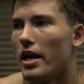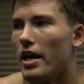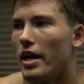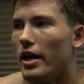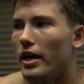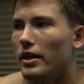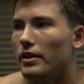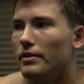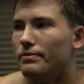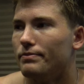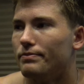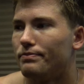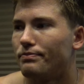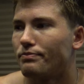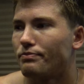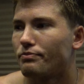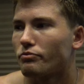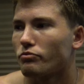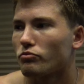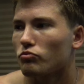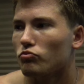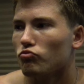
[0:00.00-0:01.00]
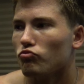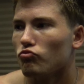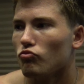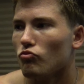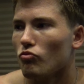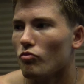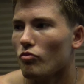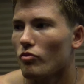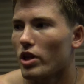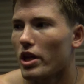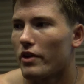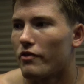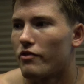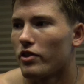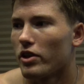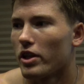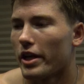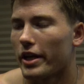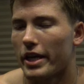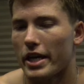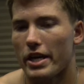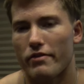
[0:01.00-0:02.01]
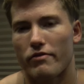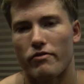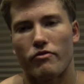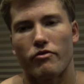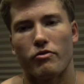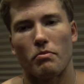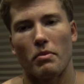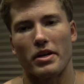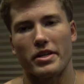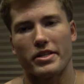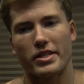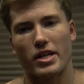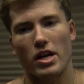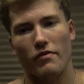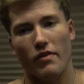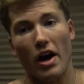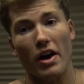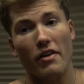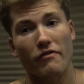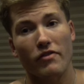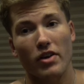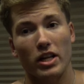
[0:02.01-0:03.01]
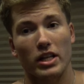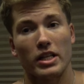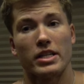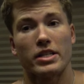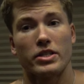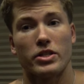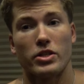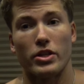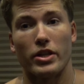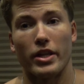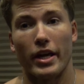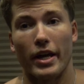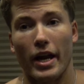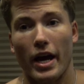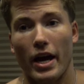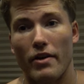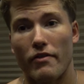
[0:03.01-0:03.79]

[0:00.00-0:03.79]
And I feel like even for myself, I fell into that.